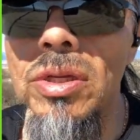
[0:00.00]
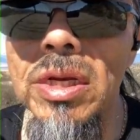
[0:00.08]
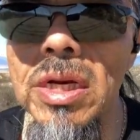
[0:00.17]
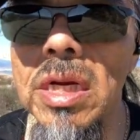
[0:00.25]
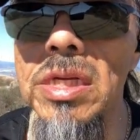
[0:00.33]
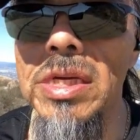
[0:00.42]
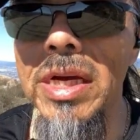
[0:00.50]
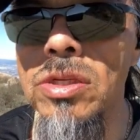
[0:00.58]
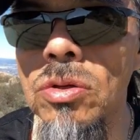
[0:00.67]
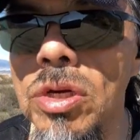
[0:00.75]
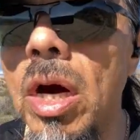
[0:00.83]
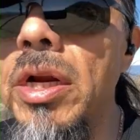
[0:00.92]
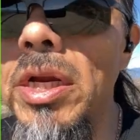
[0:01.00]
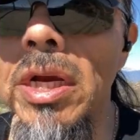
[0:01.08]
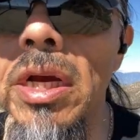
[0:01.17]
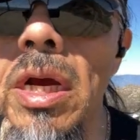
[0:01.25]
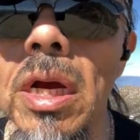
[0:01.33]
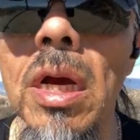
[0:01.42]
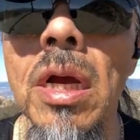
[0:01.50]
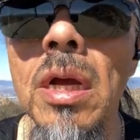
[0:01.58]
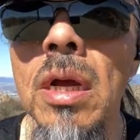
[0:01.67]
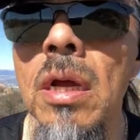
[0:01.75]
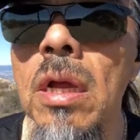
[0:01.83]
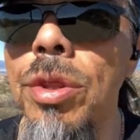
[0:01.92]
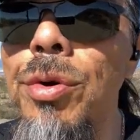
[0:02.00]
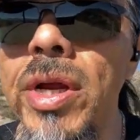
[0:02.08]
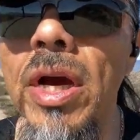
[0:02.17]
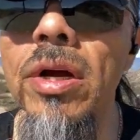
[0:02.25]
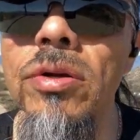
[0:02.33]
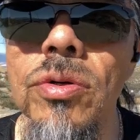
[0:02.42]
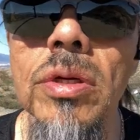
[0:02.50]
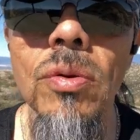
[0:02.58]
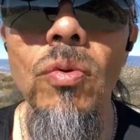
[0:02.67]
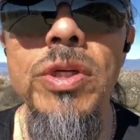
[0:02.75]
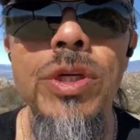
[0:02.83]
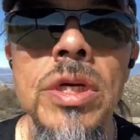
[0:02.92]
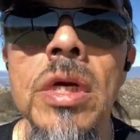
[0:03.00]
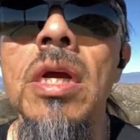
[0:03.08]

that it is isotonic. 300, which